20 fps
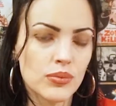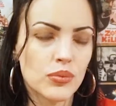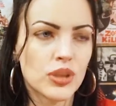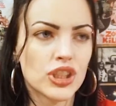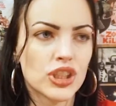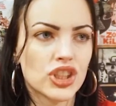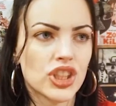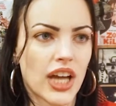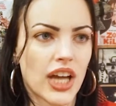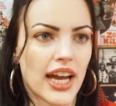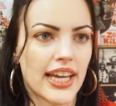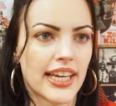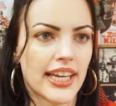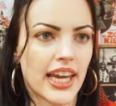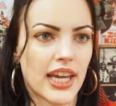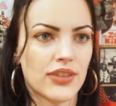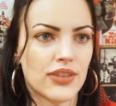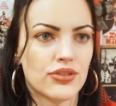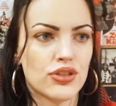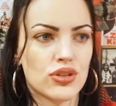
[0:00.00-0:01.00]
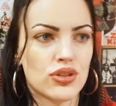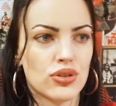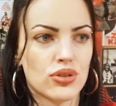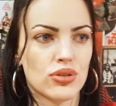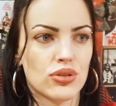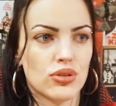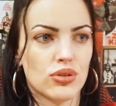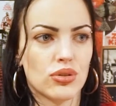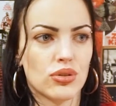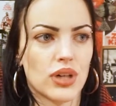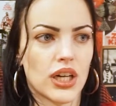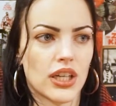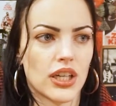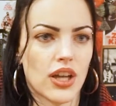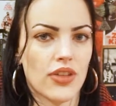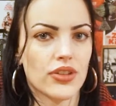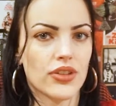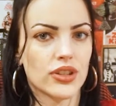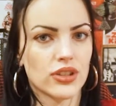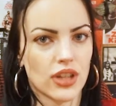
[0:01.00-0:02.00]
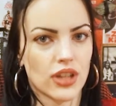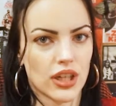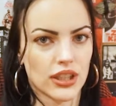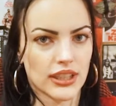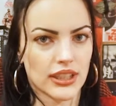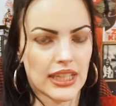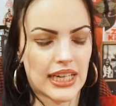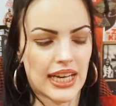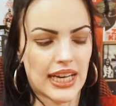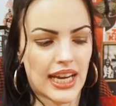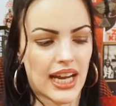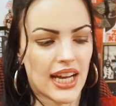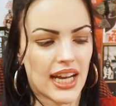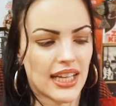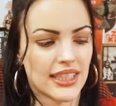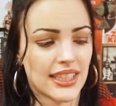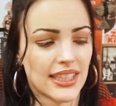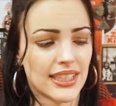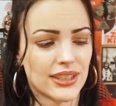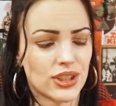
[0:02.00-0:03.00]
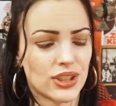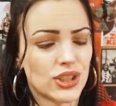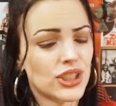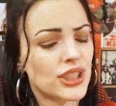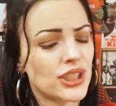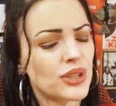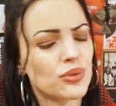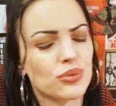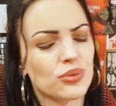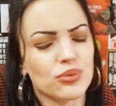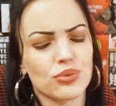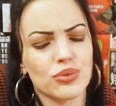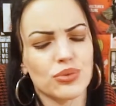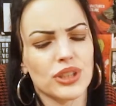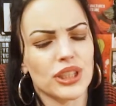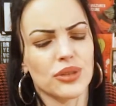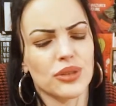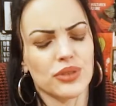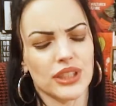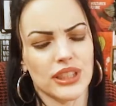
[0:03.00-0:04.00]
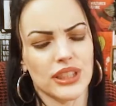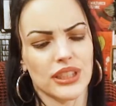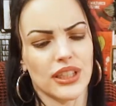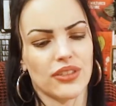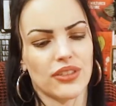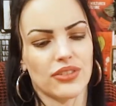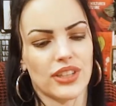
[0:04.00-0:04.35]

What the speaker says: which I gave to another dog that I had, and she really, really loved